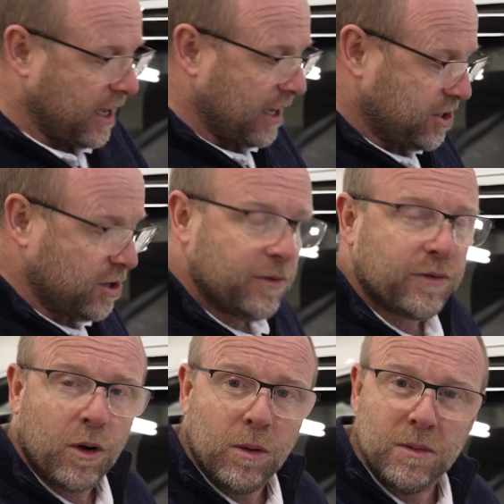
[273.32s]
gets you
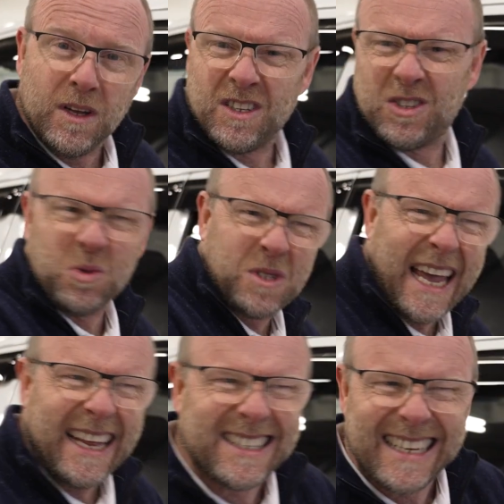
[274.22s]
from sort of
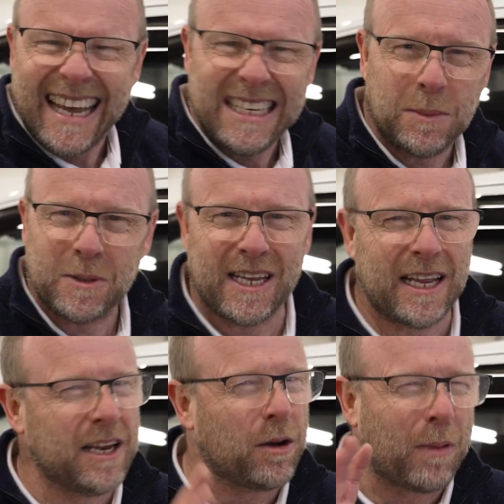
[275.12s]
ten to eighty
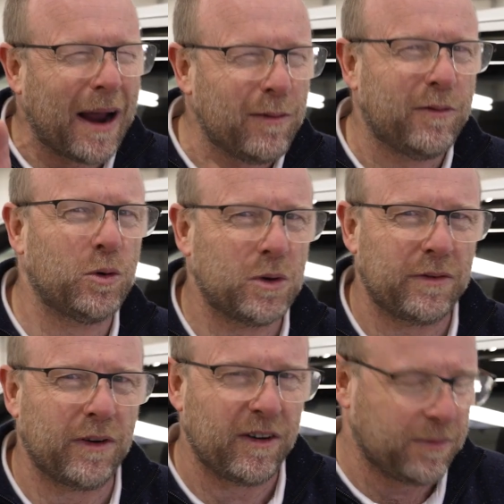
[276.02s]
percent in around
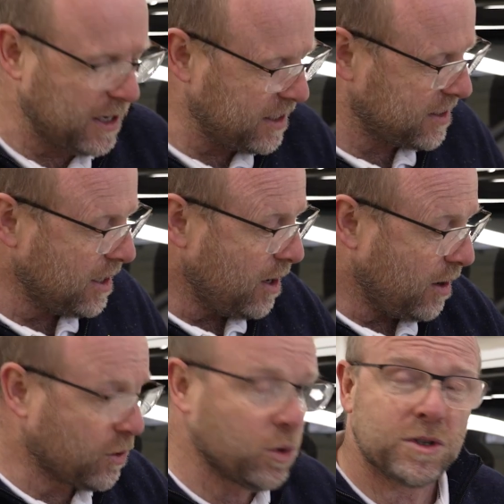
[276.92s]
forty-five minutes.
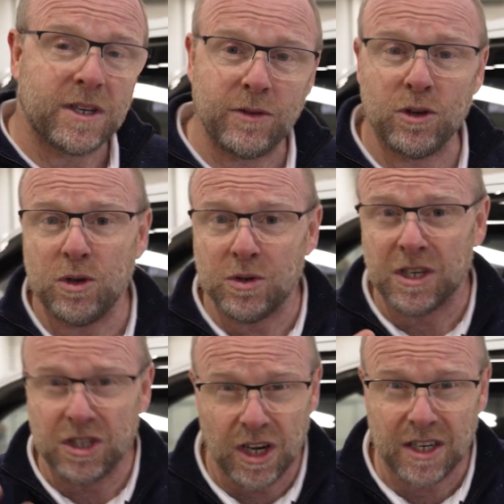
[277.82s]
Of course, if you're
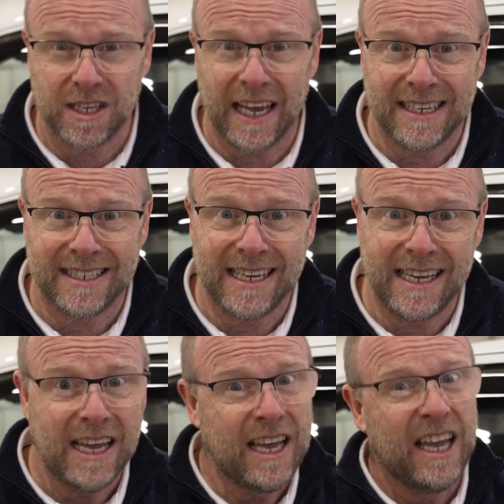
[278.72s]
using just A
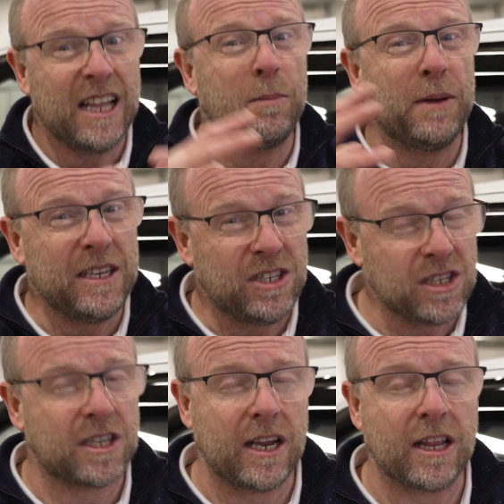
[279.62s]
C, it'll be
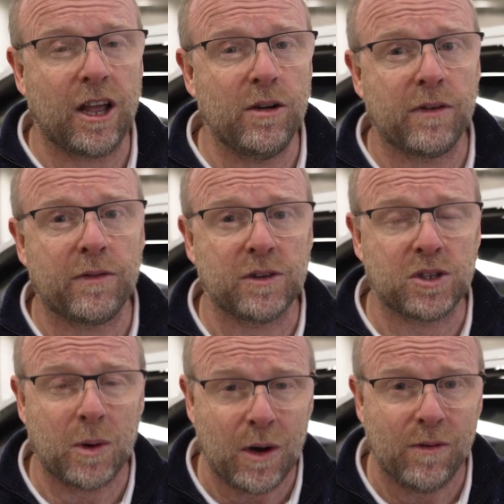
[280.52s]
just a little over for
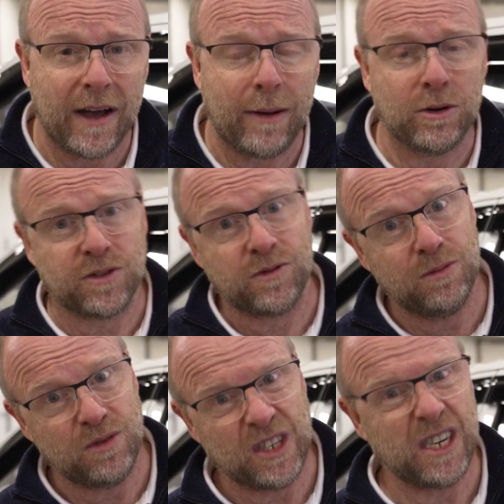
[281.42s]
twelve hours
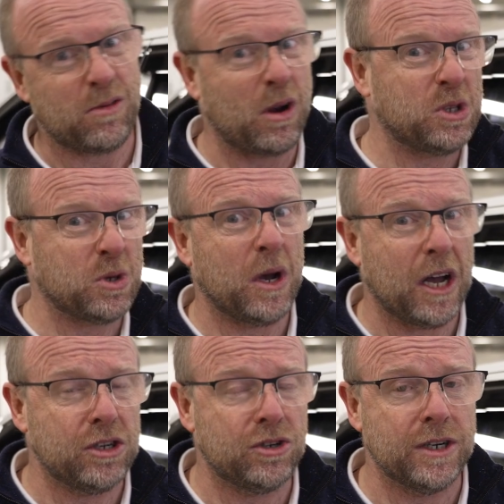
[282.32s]
from zero to one
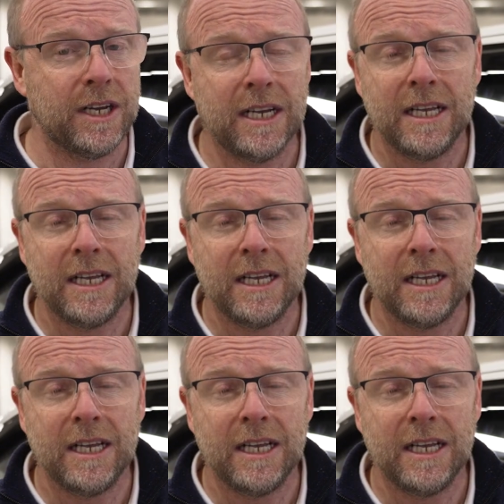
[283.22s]
hundred.